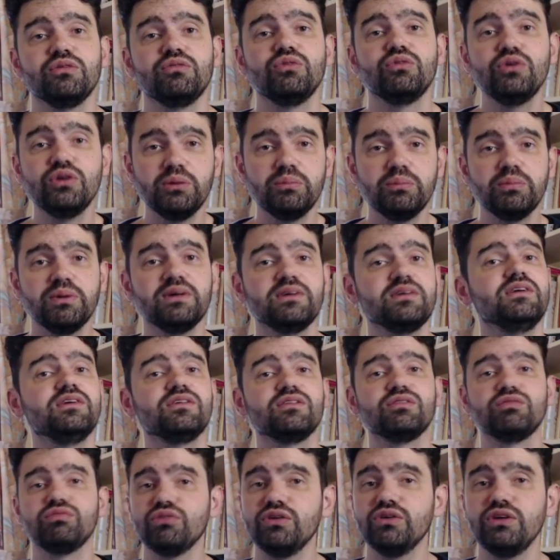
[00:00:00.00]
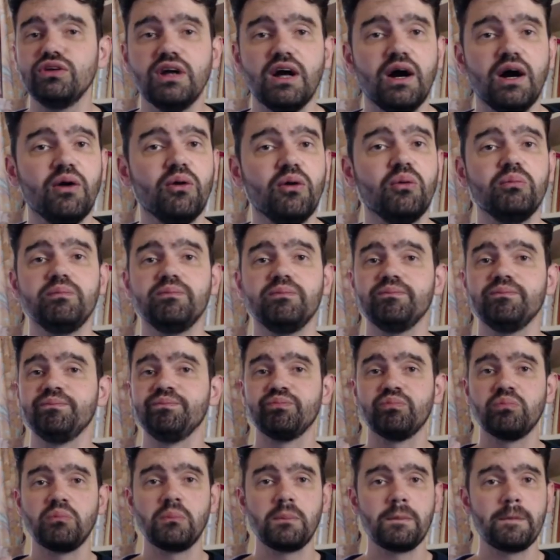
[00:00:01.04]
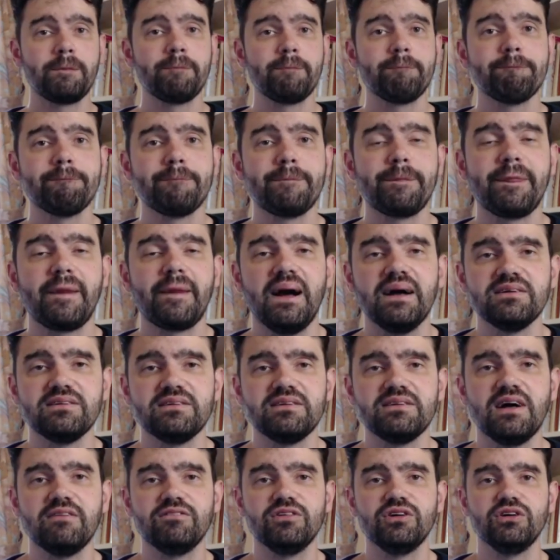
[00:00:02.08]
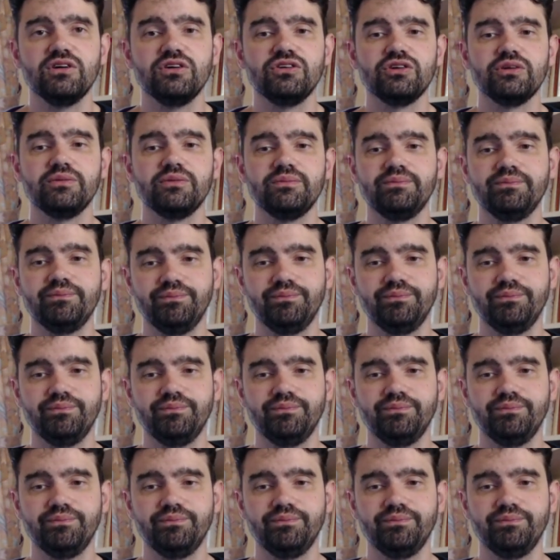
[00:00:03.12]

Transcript: to run your business, run your home, as that version.